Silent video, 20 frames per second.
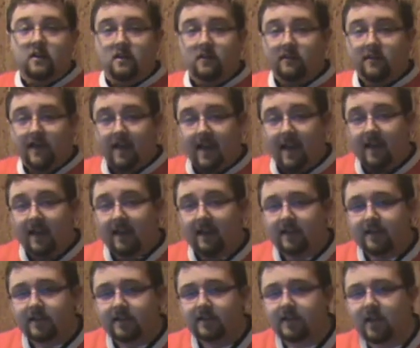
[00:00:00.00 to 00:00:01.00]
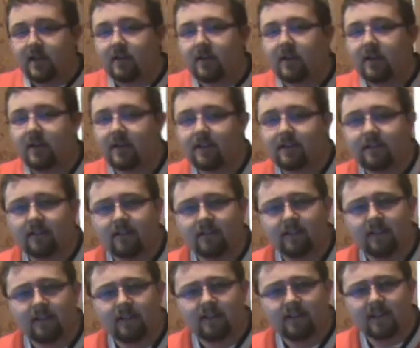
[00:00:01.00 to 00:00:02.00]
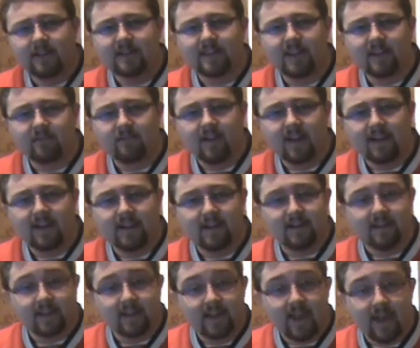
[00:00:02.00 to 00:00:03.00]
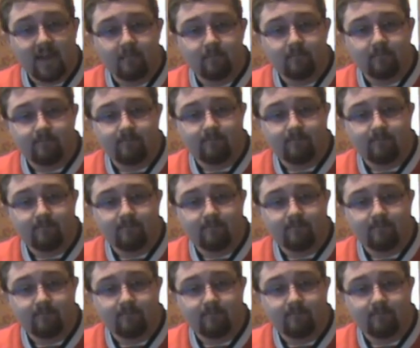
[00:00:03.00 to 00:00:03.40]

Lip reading: Okay, so let's get right into the game.